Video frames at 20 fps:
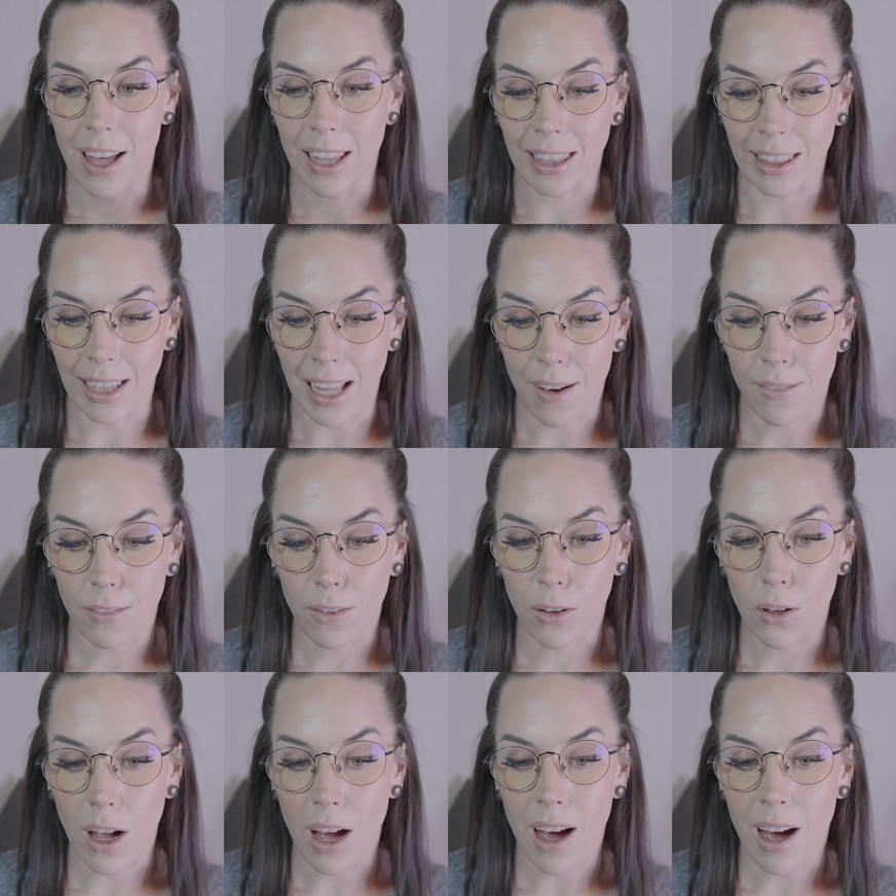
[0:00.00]

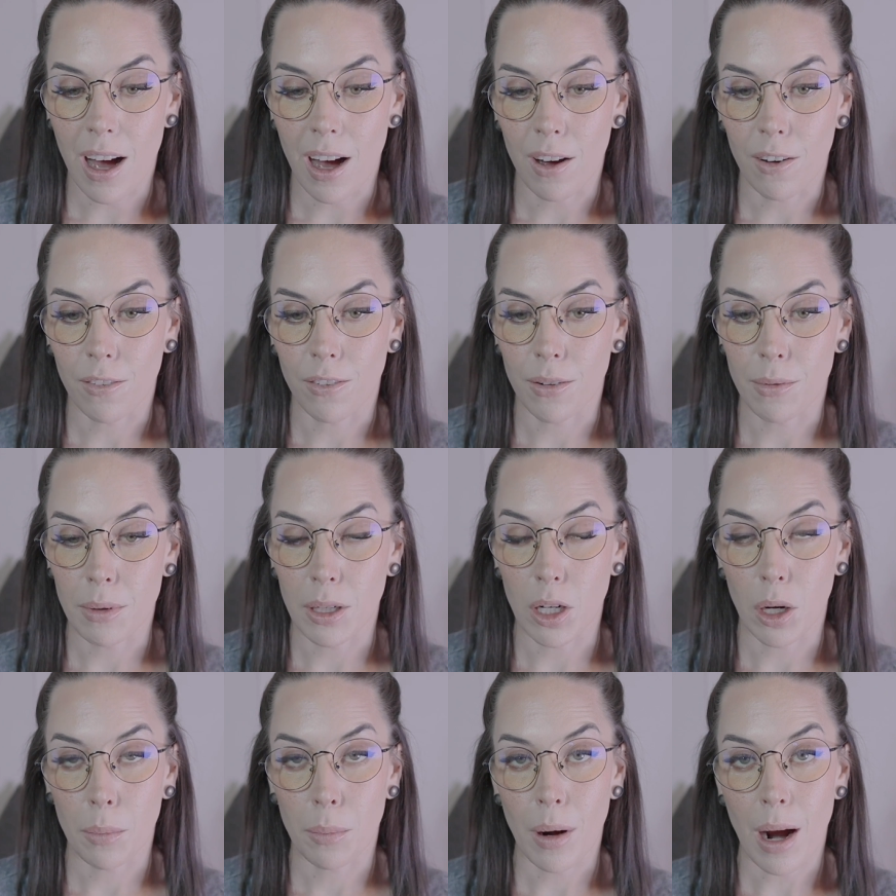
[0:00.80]
level of,
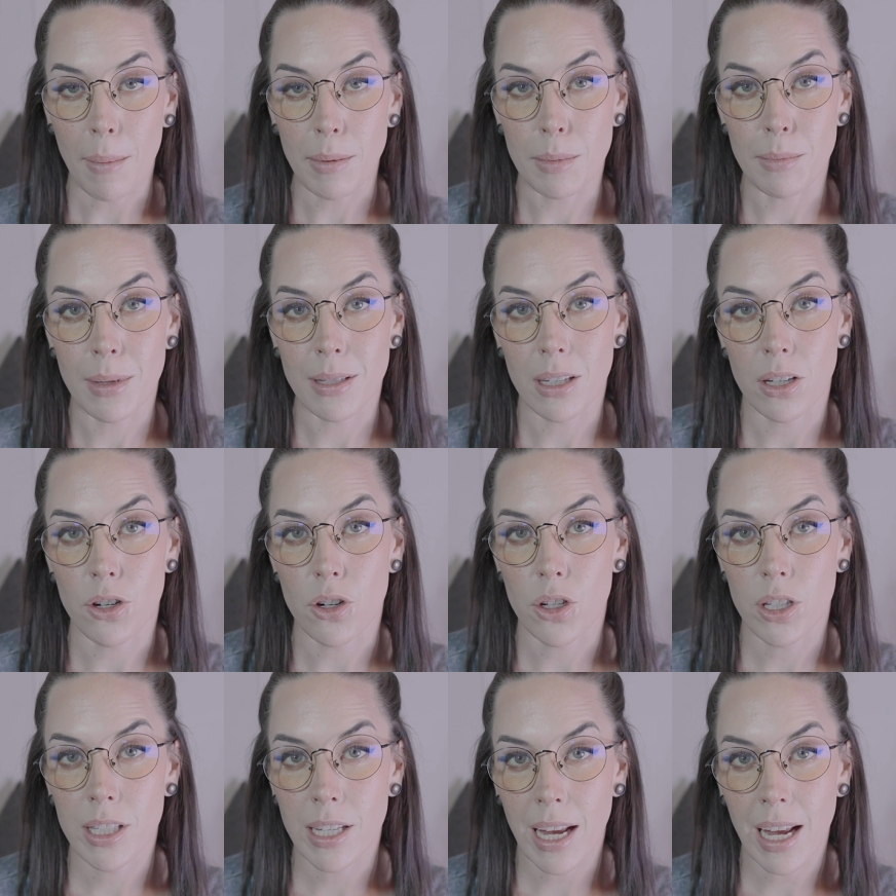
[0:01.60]
you know, perhaps
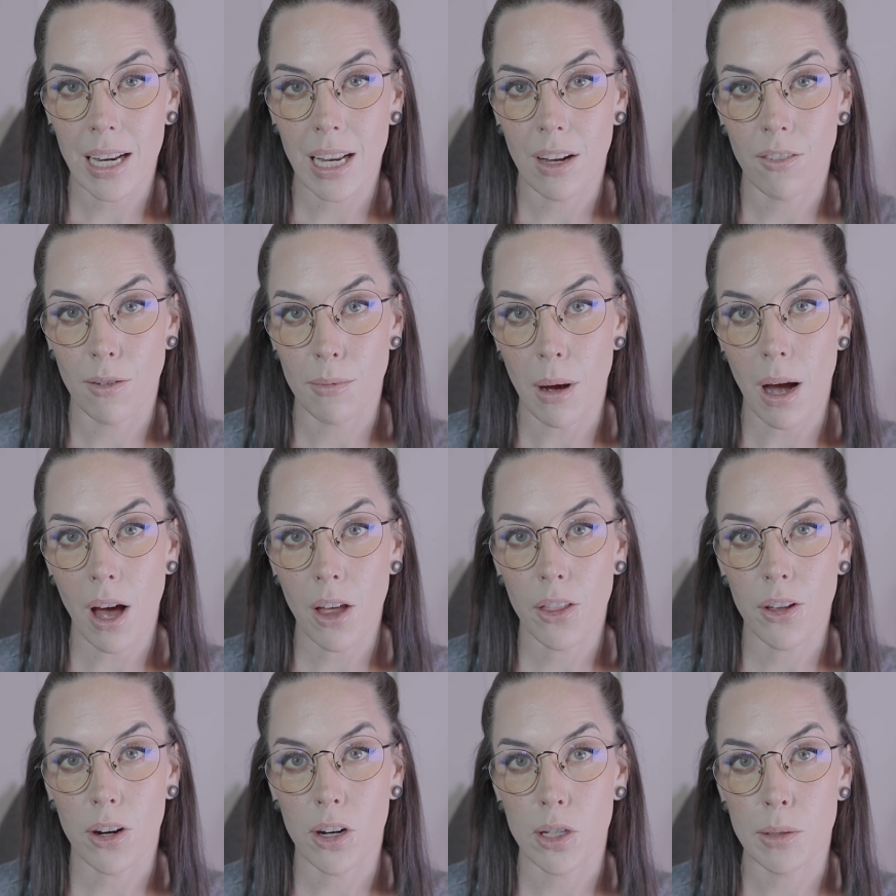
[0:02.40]
misunderstanding from
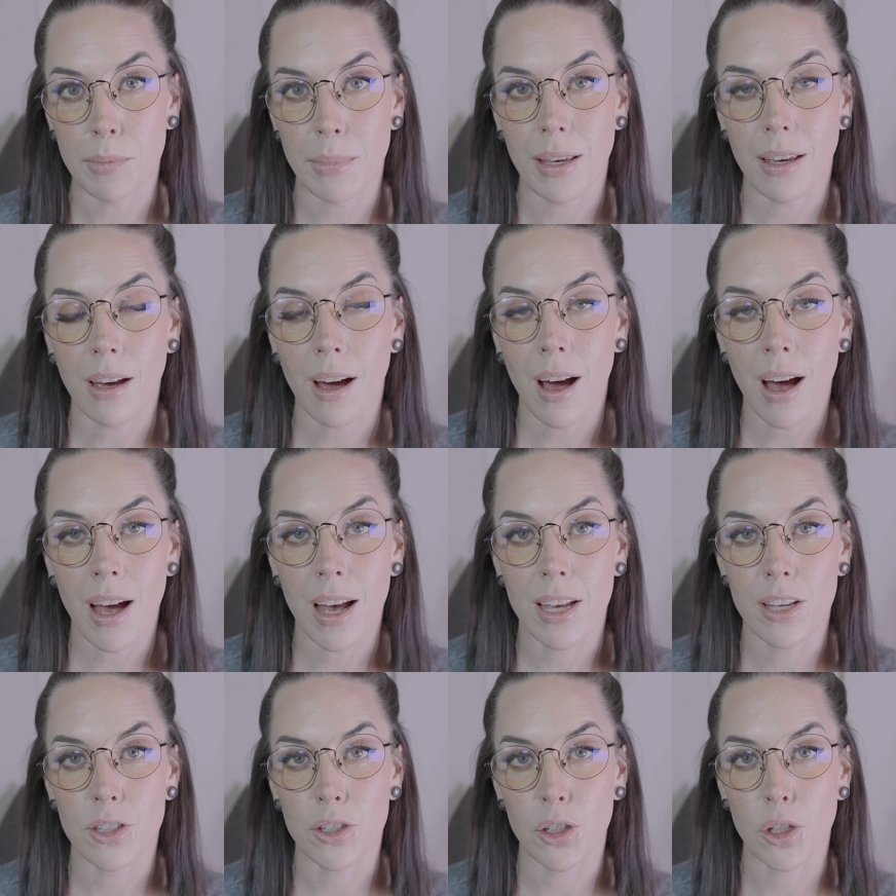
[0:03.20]
others
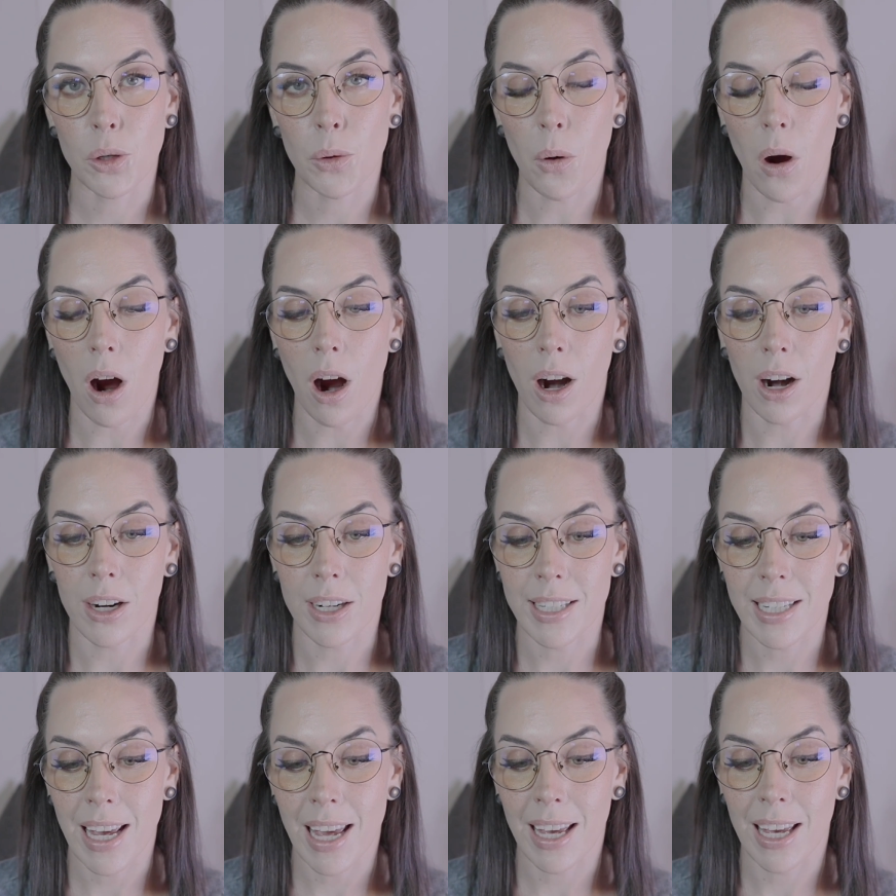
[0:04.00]
because you are
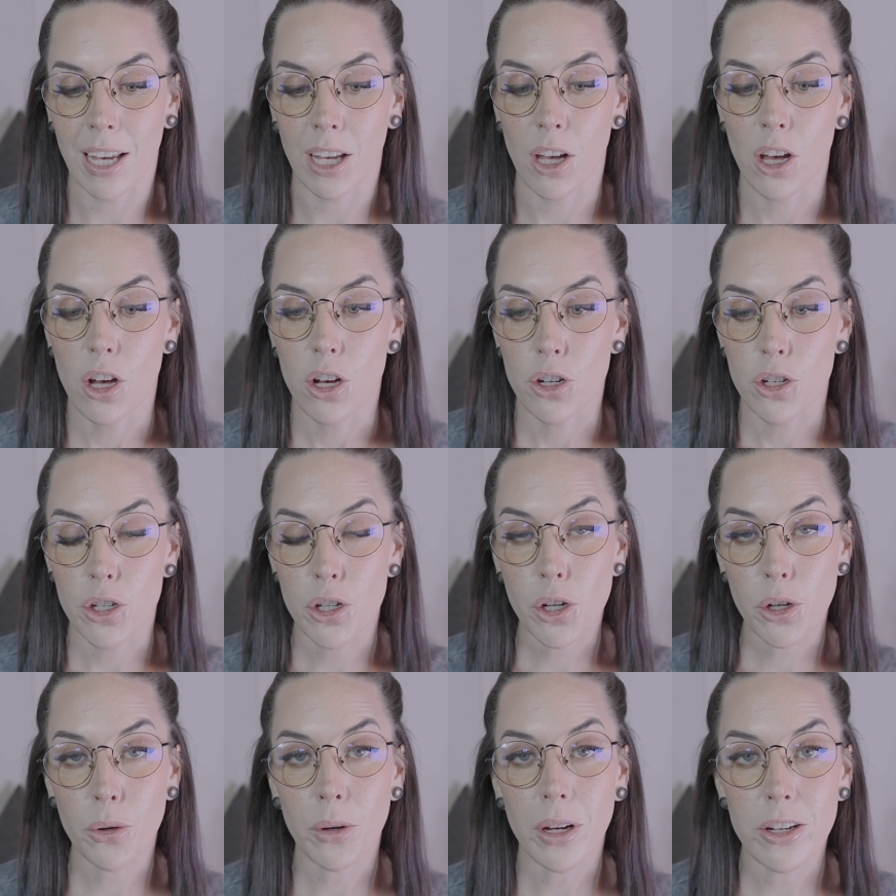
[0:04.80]
taking
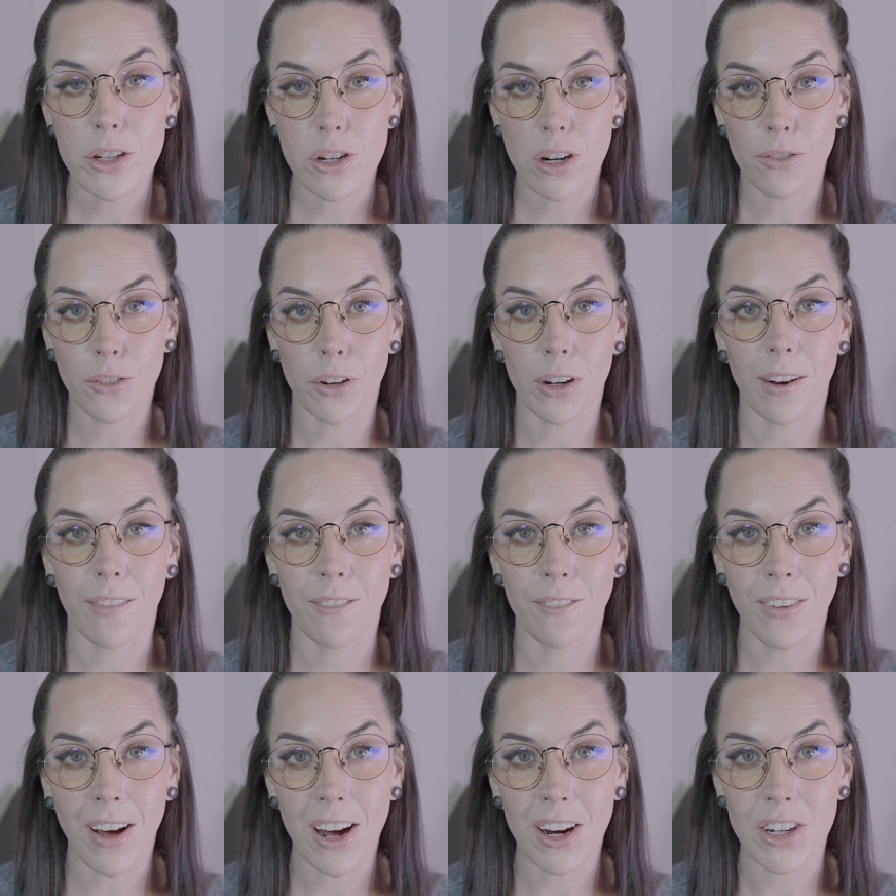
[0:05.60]
two
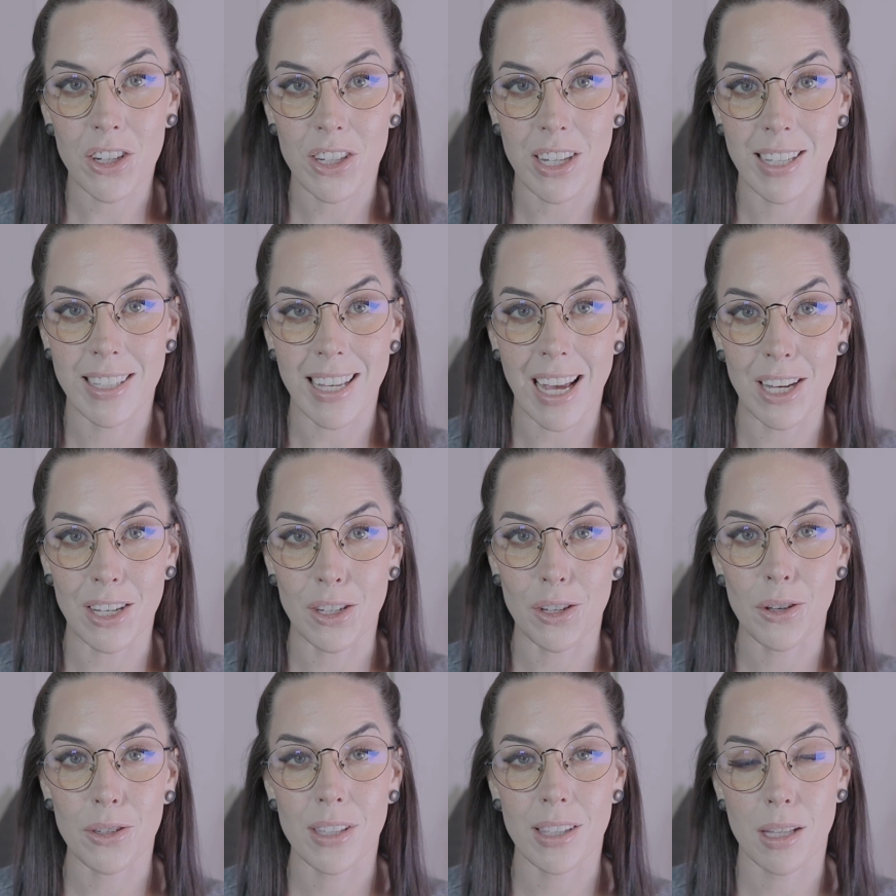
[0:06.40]
introverted functions
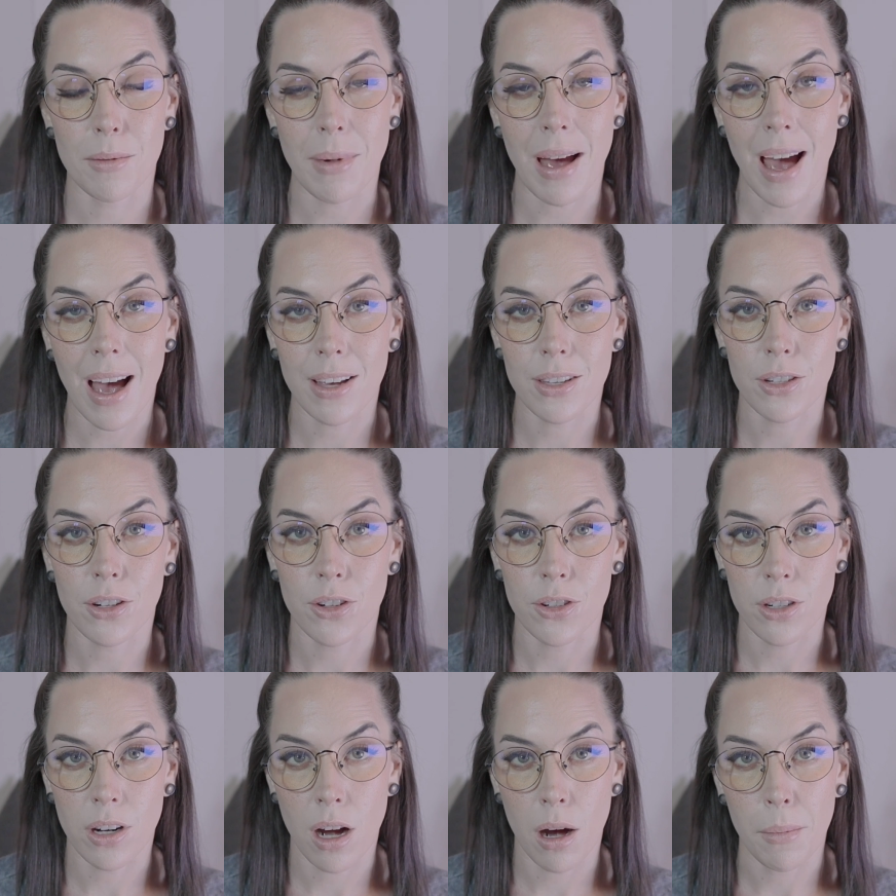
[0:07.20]
and using them as
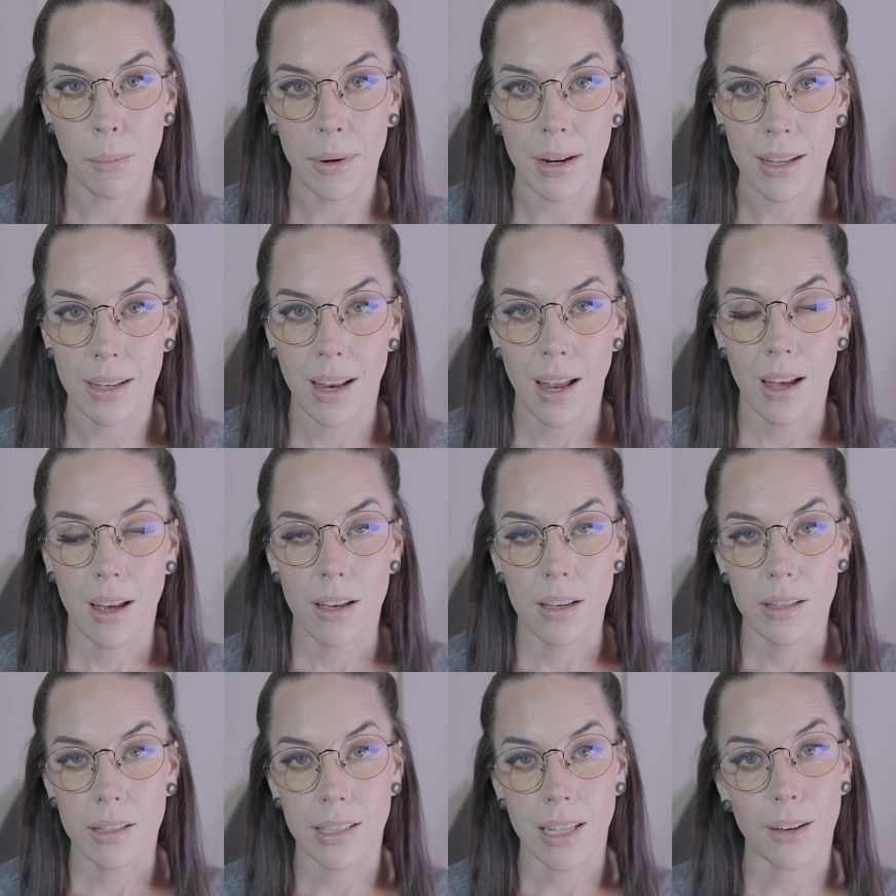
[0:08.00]
your dominant
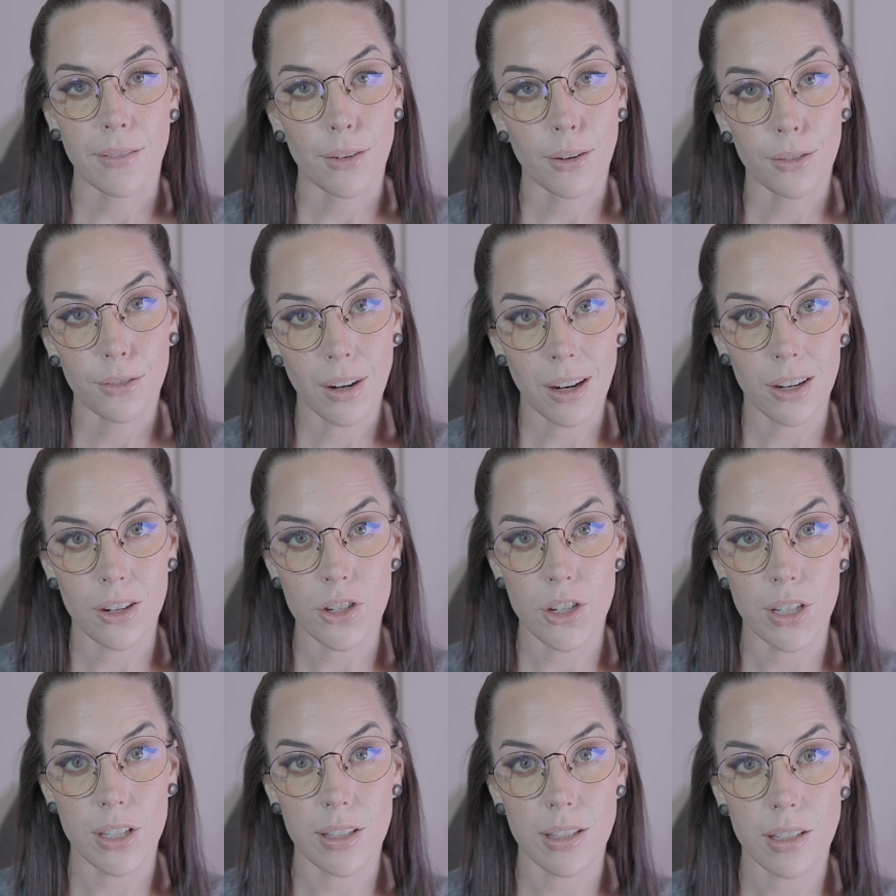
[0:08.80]
savior
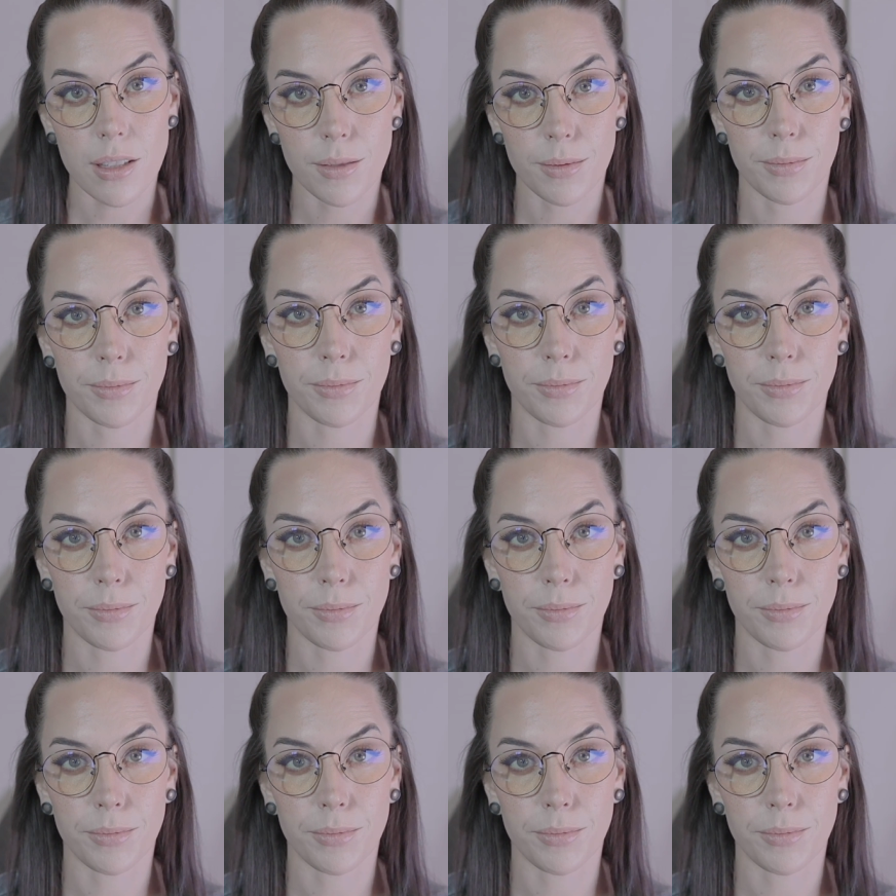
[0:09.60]
functions.